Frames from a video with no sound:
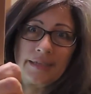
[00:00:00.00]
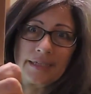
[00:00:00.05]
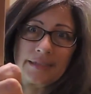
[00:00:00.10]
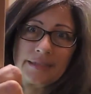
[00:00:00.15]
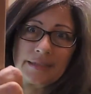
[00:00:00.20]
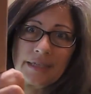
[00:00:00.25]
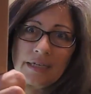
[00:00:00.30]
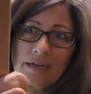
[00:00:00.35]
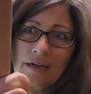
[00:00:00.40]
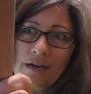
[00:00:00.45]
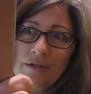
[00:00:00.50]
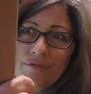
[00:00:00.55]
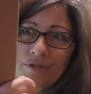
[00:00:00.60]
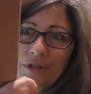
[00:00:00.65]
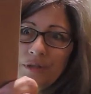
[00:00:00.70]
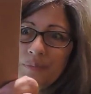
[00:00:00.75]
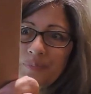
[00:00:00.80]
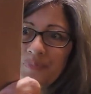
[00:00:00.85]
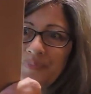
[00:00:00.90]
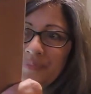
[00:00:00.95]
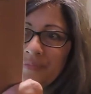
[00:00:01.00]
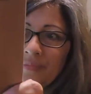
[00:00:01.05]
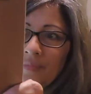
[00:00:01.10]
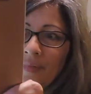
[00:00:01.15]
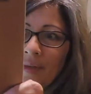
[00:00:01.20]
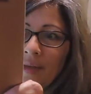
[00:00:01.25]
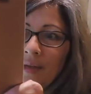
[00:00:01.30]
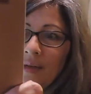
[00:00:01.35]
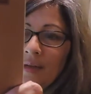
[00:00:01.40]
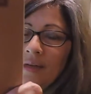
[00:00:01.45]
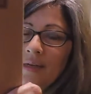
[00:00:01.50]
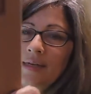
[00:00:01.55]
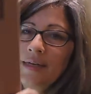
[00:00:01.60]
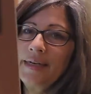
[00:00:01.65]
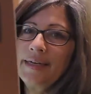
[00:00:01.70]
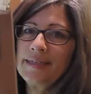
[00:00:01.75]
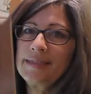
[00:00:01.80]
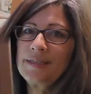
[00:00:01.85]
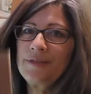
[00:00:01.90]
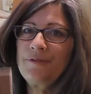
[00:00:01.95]
That's the cover.
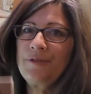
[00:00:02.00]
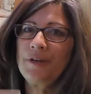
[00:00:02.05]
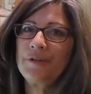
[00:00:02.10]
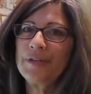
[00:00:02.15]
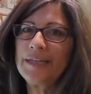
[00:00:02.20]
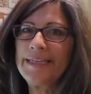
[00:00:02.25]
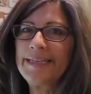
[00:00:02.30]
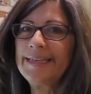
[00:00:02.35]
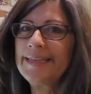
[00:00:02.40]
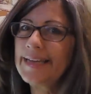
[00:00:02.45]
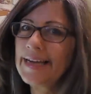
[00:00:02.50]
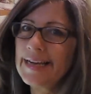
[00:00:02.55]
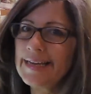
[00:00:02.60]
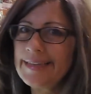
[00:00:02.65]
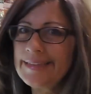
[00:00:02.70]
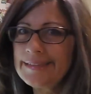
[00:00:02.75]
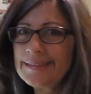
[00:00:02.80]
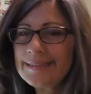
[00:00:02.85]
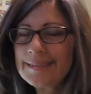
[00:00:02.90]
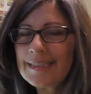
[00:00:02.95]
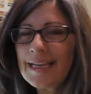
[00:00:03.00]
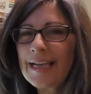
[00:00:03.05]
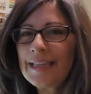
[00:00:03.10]
It's a very nice,